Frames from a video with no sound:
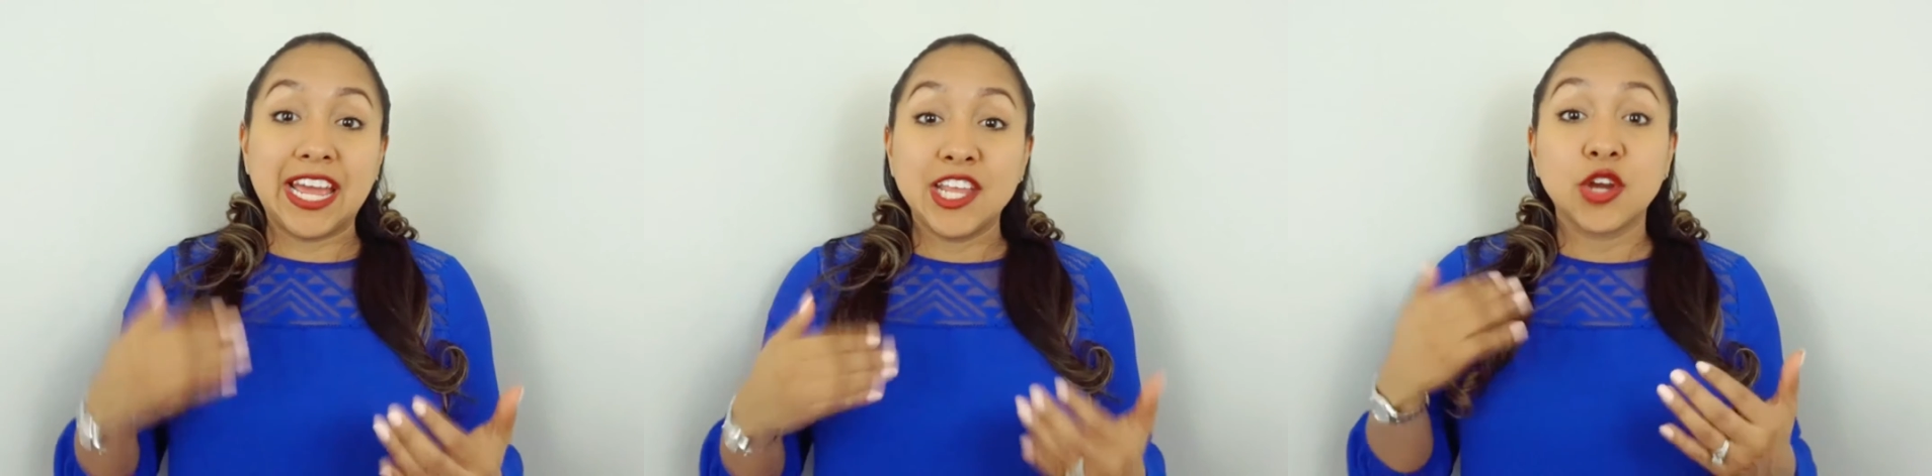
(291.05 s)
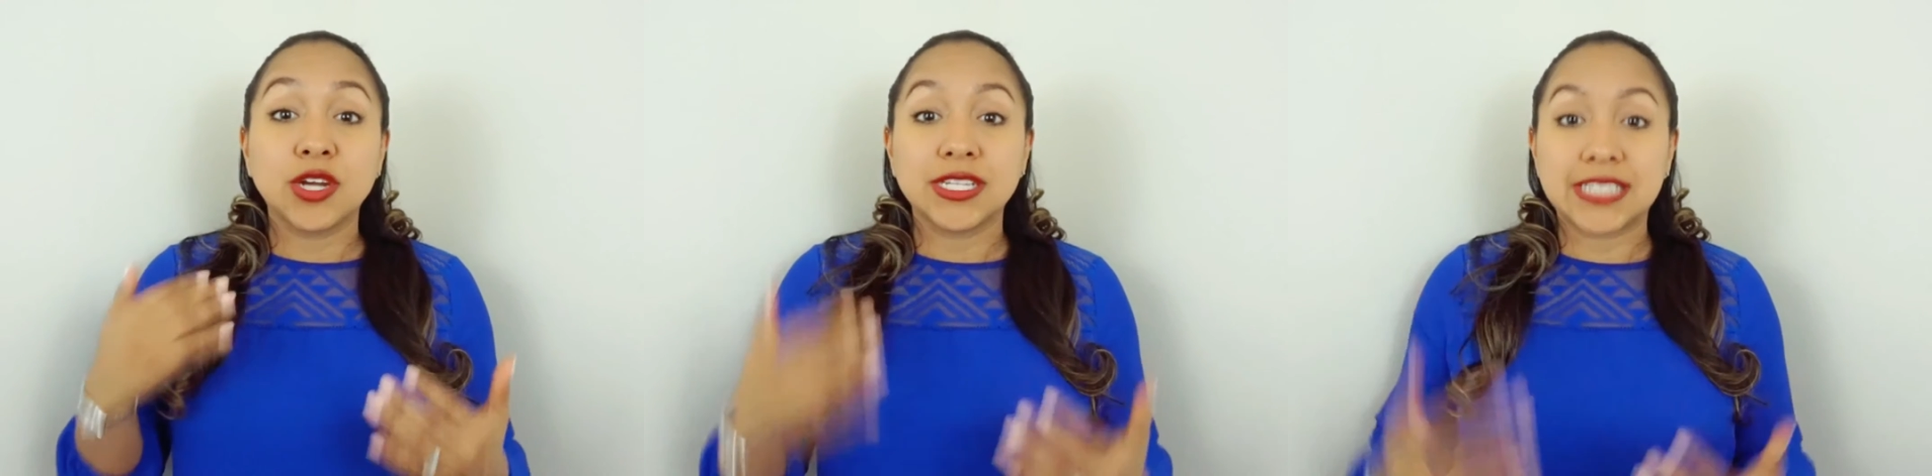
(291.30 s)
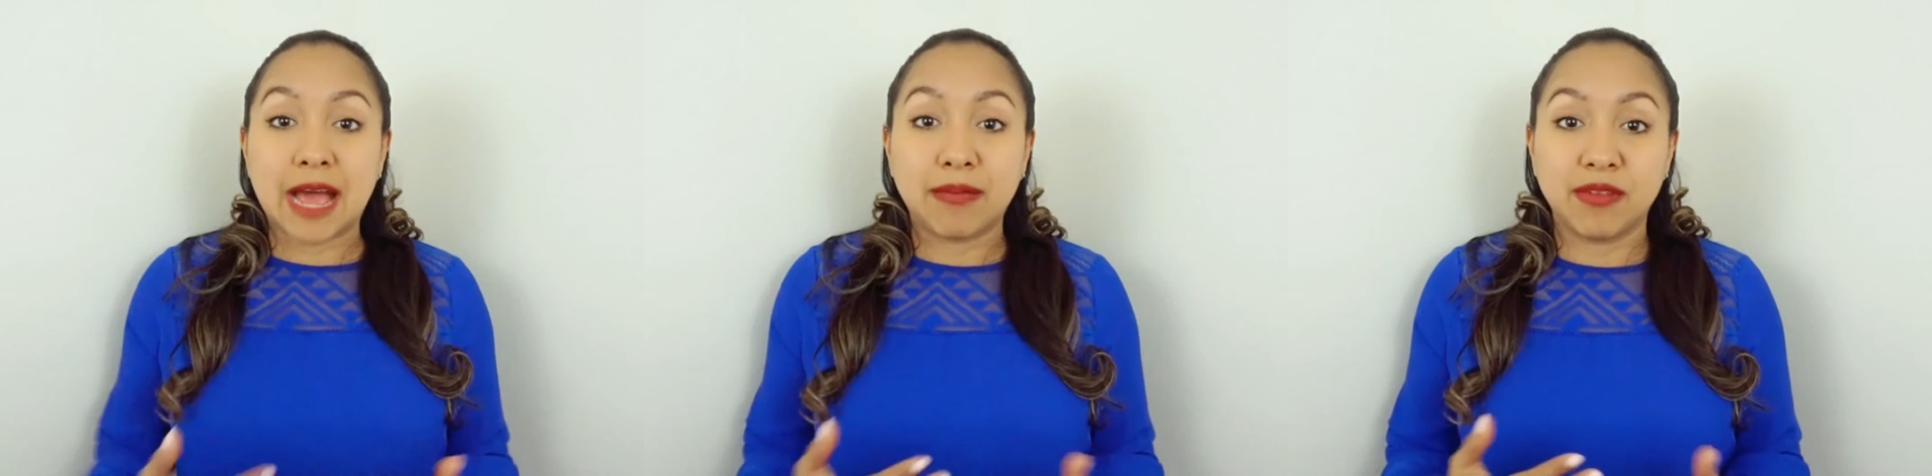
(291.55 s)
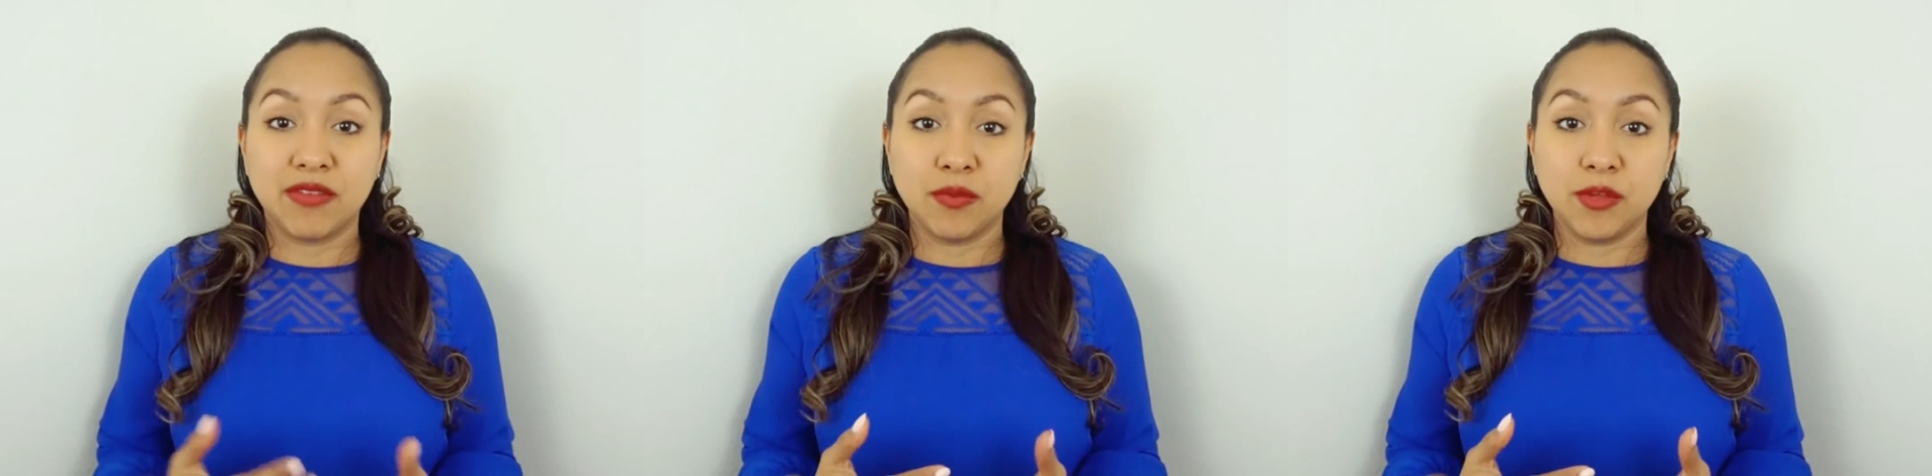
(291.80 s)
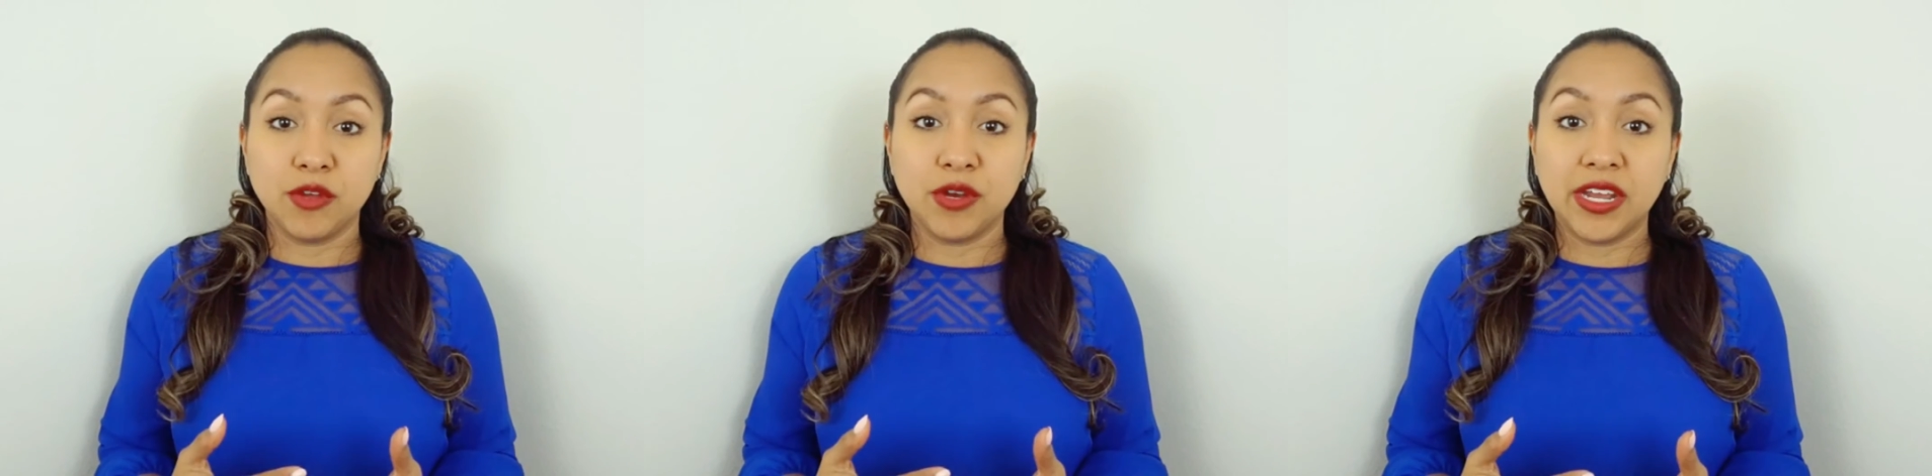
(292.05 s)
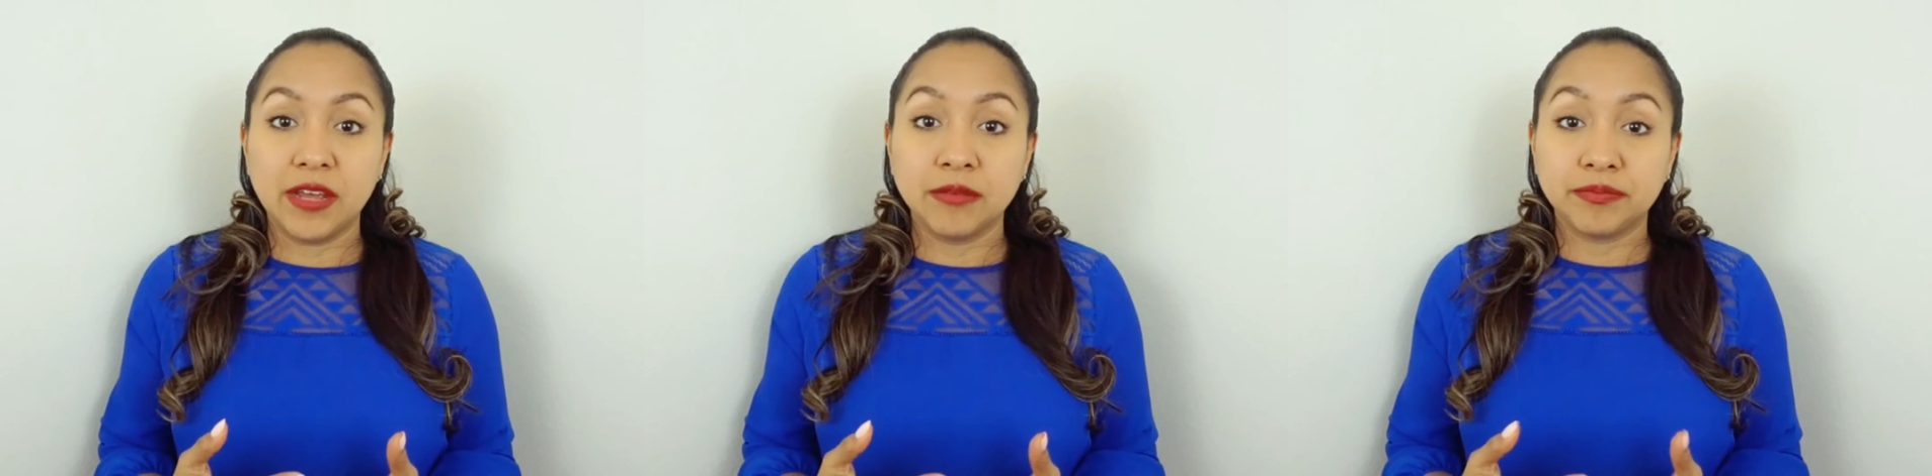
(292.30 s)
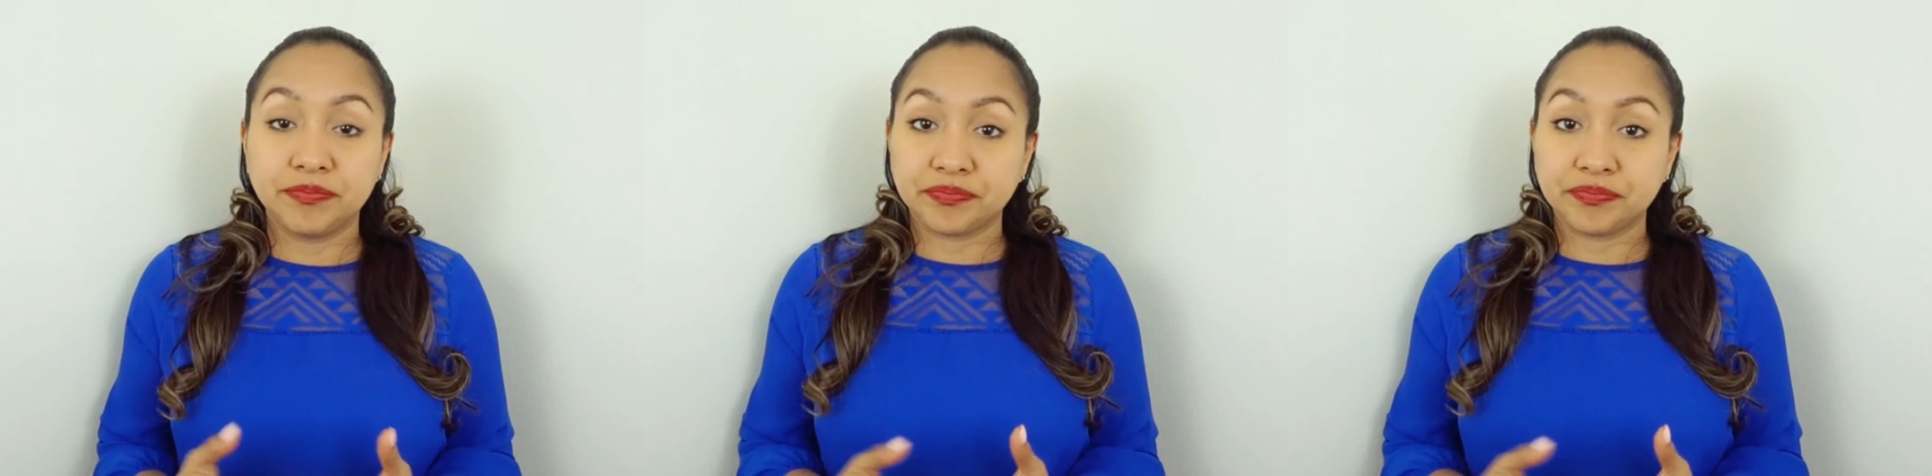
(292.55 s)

and your adaptive immunity.